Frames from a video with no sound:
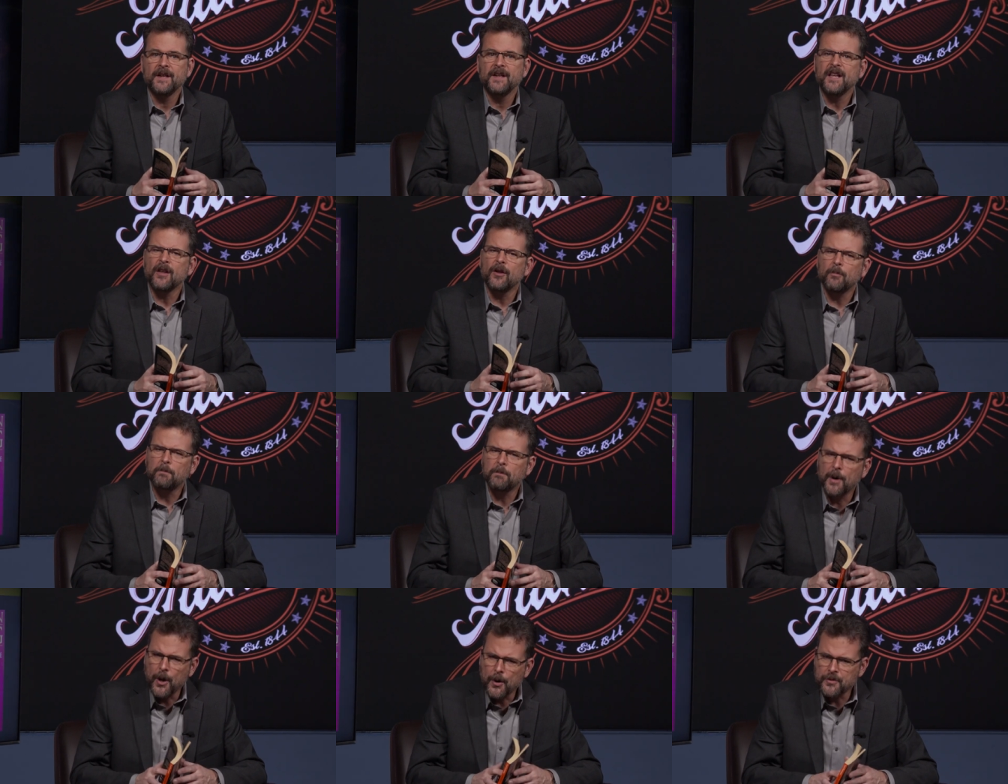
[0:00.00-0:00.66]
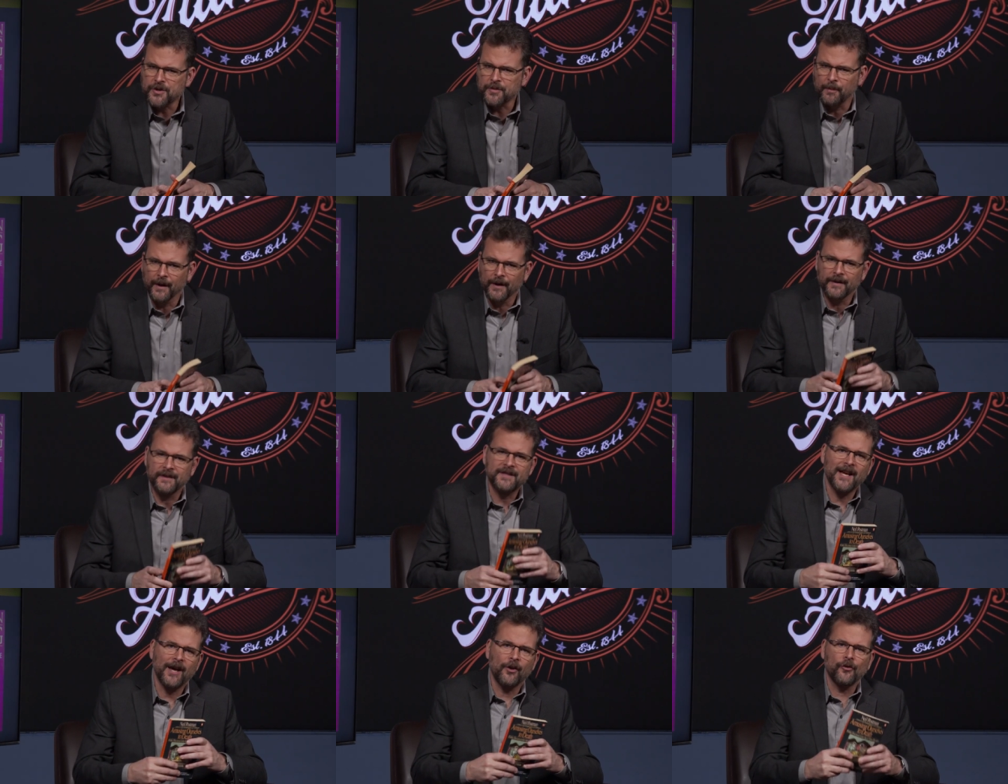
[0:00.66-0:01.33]
Neil Postman
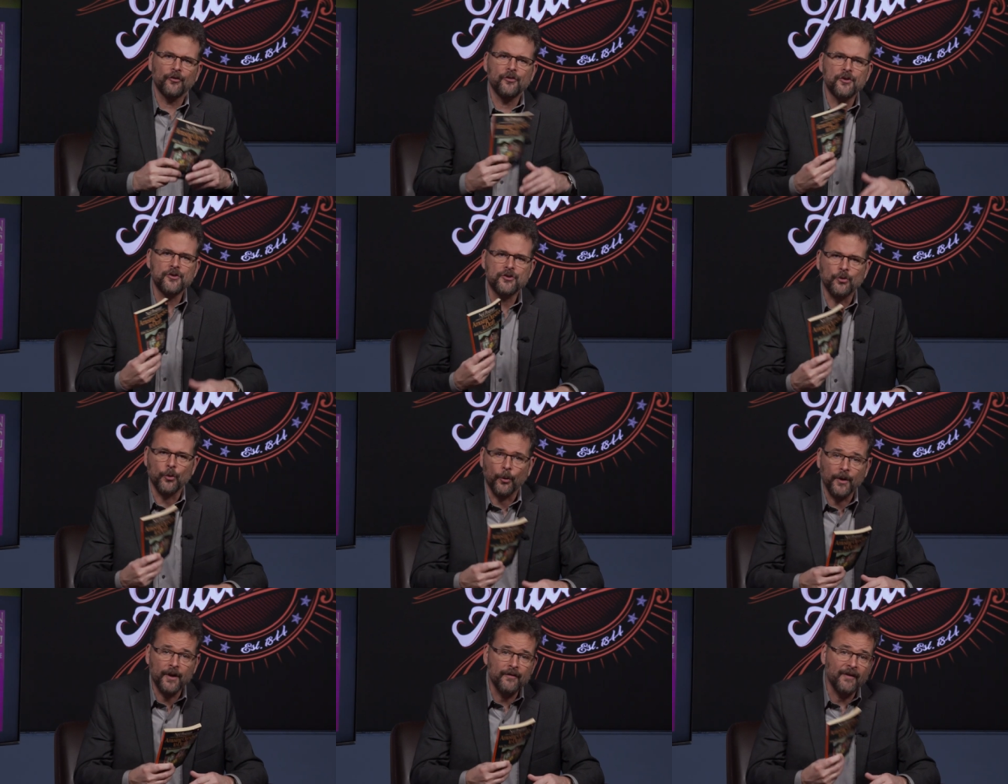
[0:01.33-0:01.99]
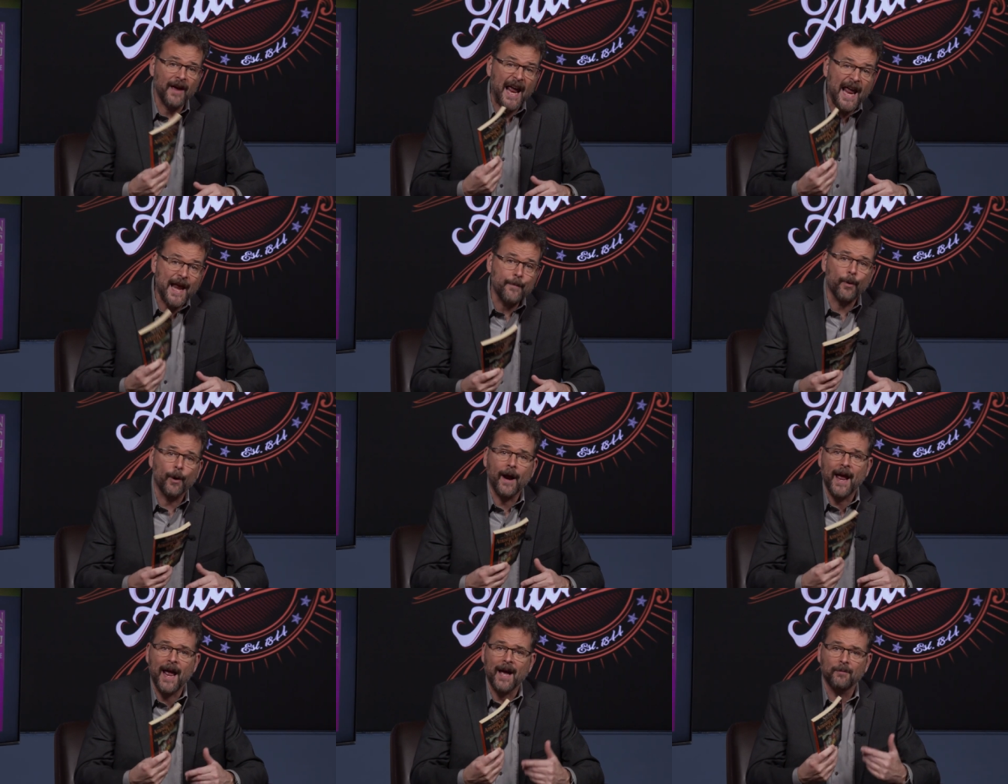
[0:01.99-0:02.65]
tells the story of
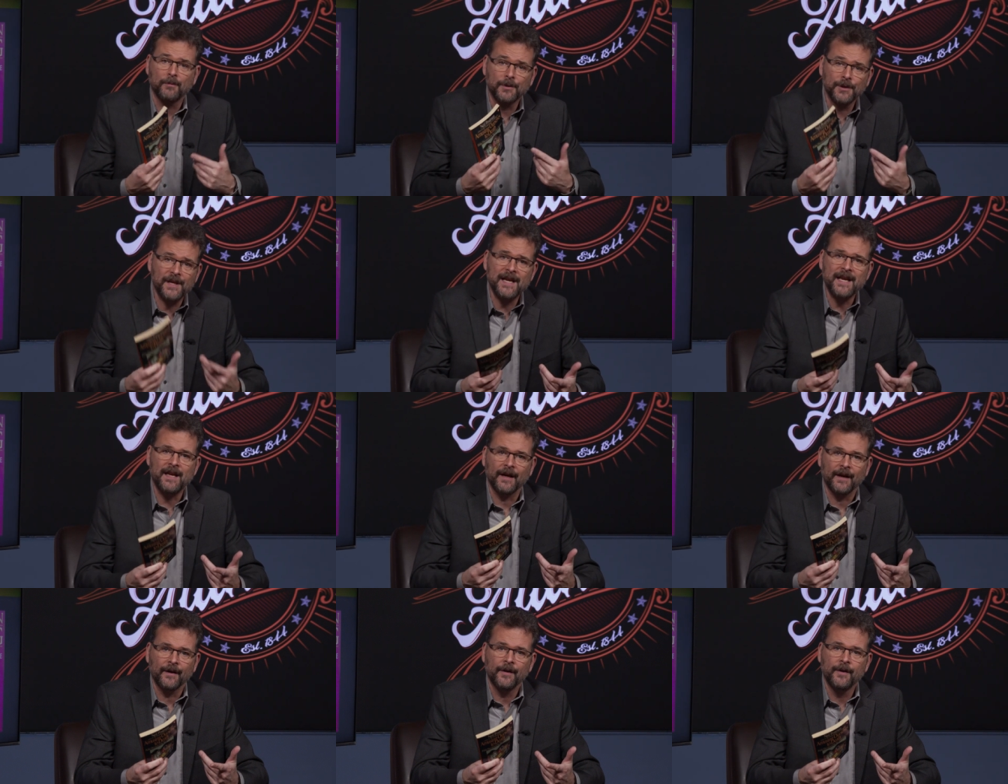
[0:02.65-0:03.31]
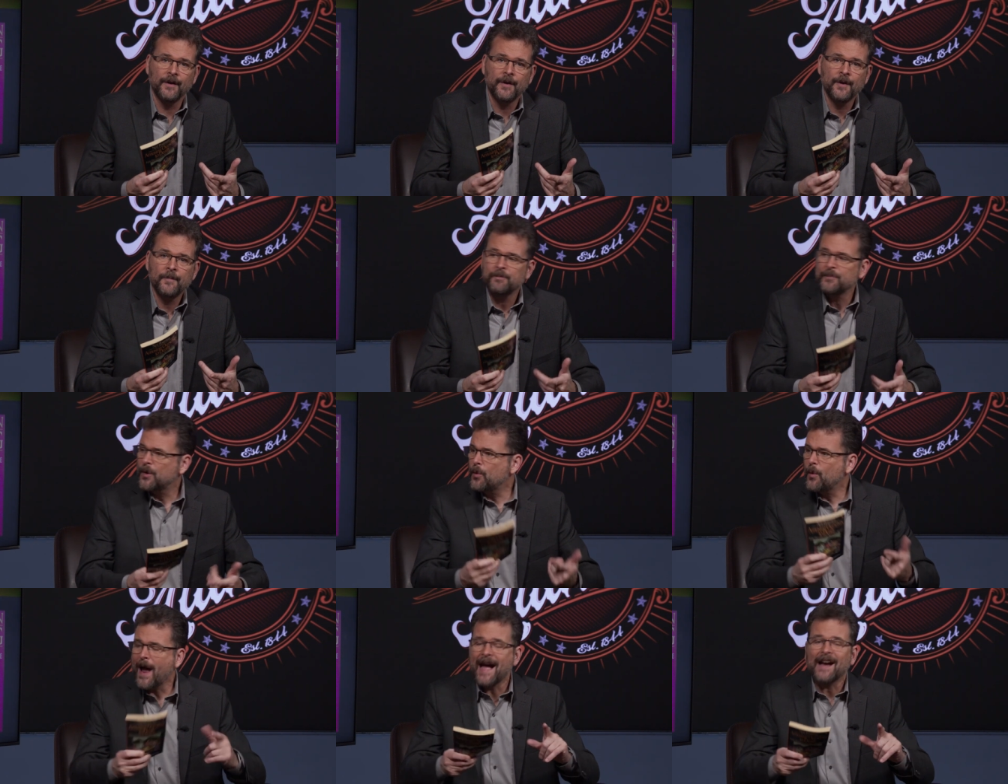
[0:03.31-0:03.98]
Abraham Lincoln,
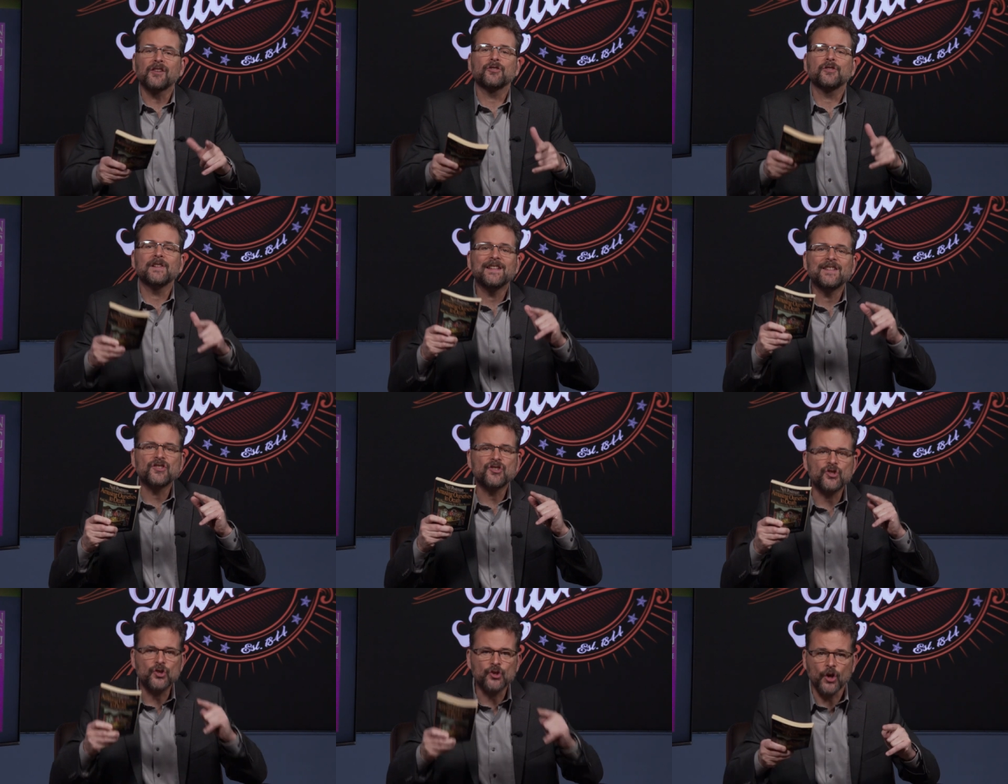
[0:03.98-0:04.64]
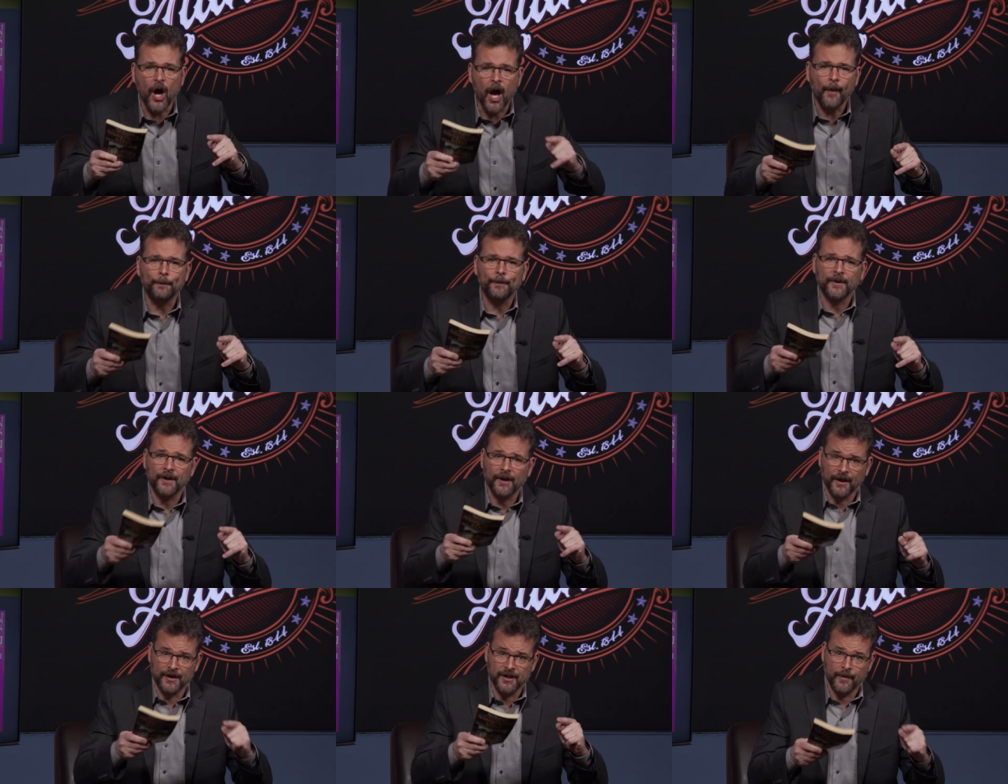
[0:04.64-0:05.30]
who actually
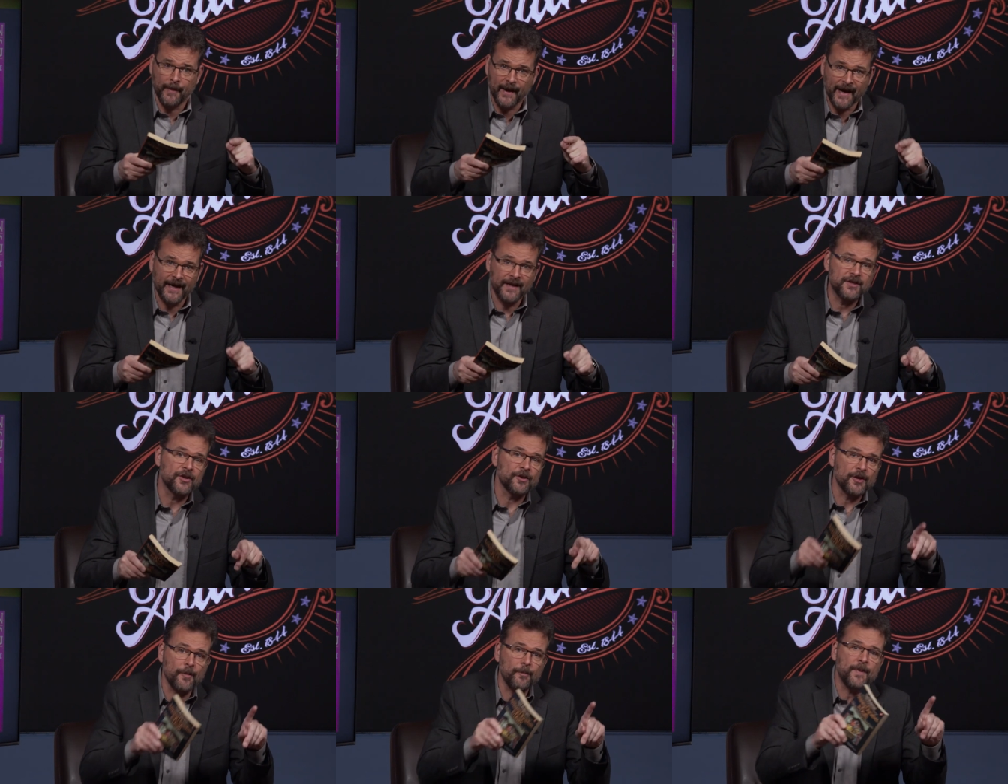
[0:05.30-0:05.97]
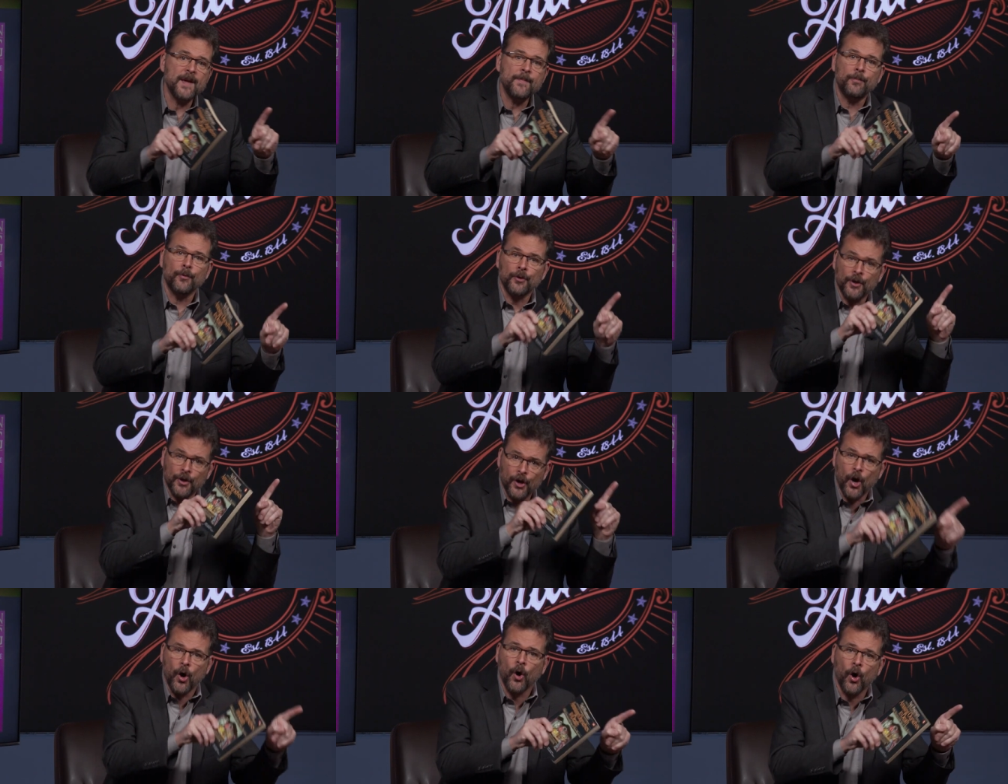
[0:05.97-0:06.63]
stopped a debate so that people
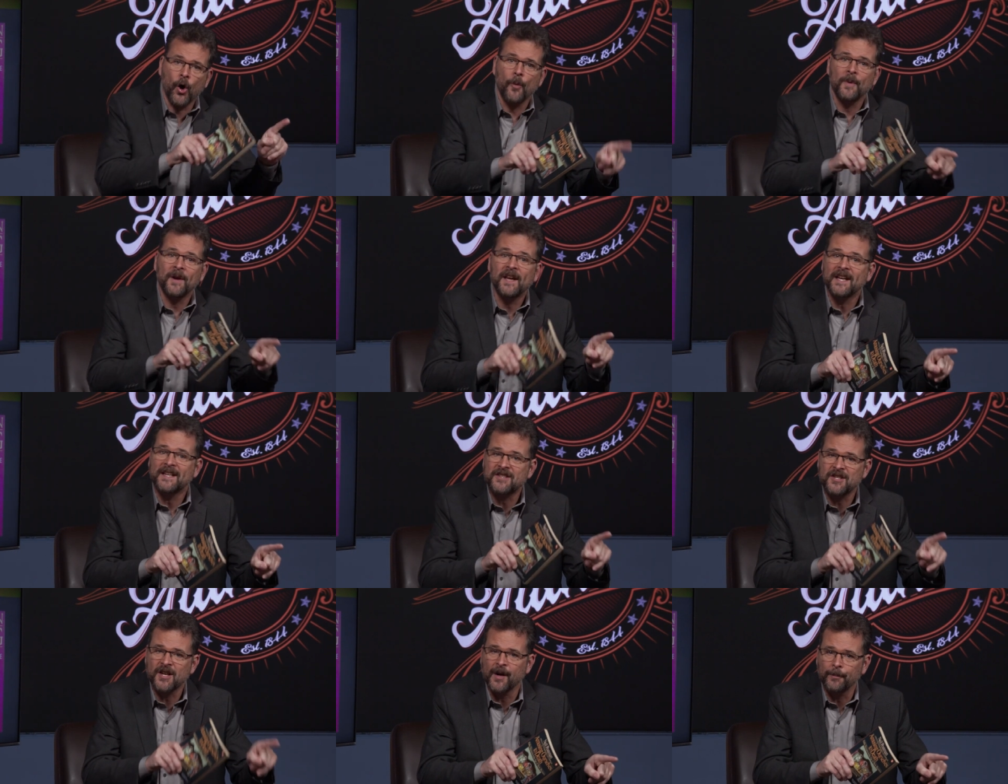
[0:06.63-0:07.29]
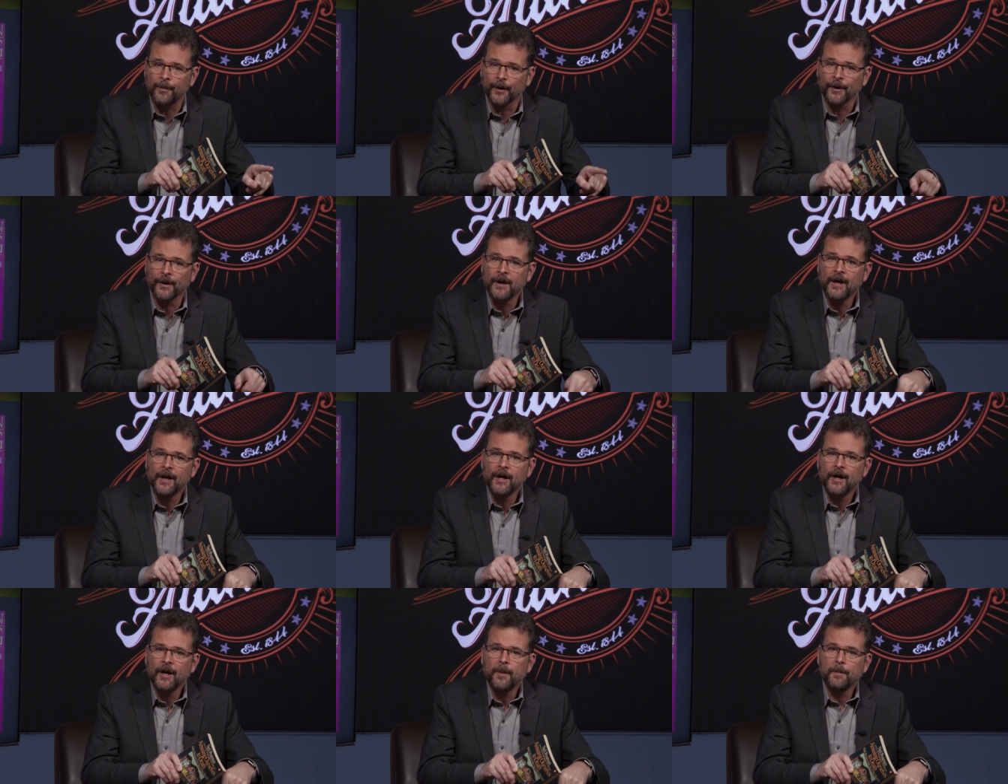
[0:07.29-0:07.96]
could go home and eat supper
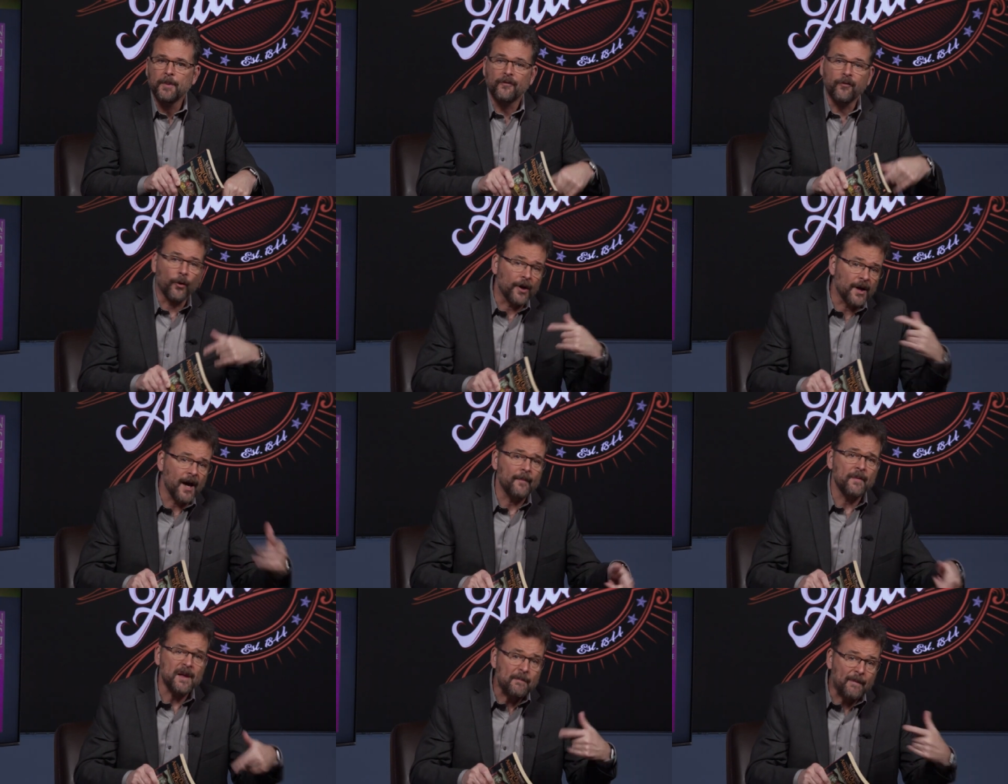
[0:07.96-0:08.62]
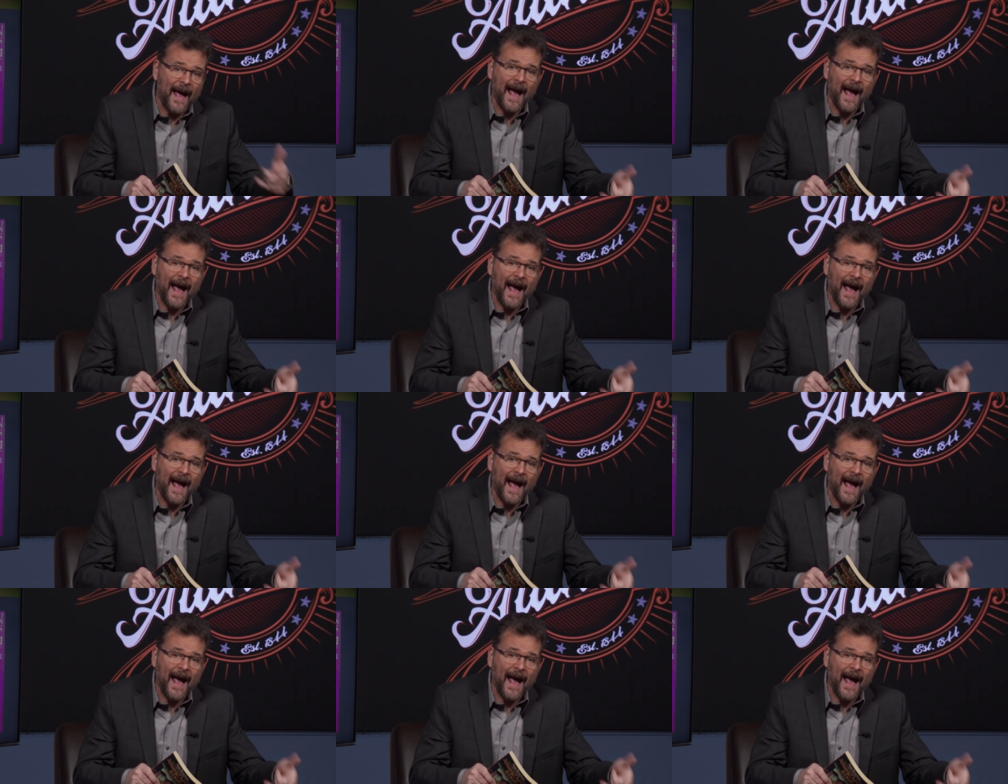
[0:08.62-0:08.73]
before coming